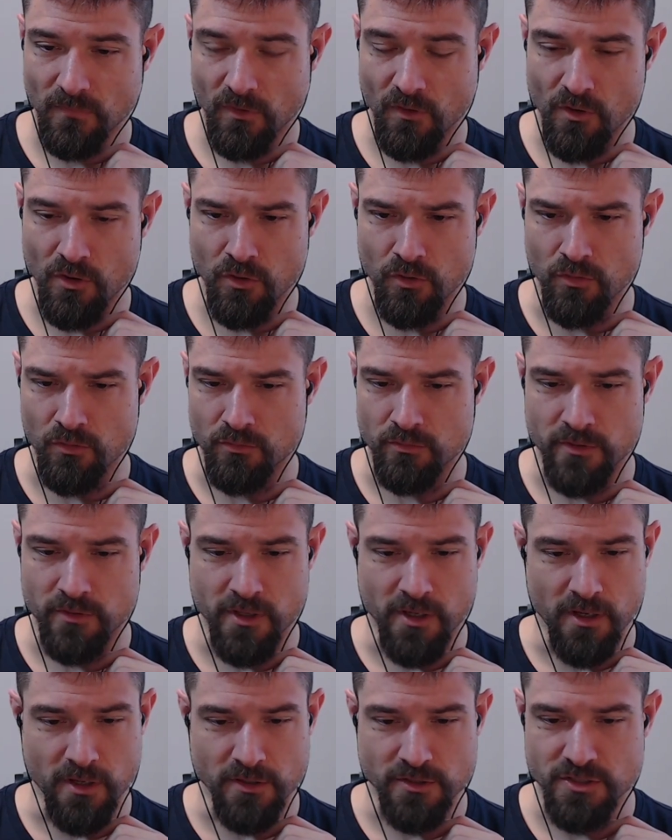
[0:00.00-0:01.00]
oh
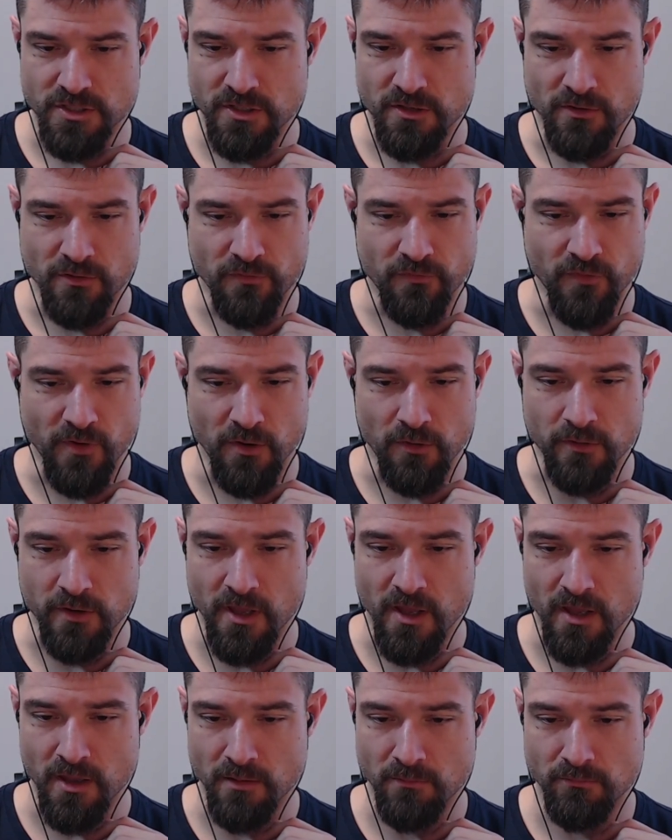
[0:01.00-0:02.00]
yeah, she is fair game.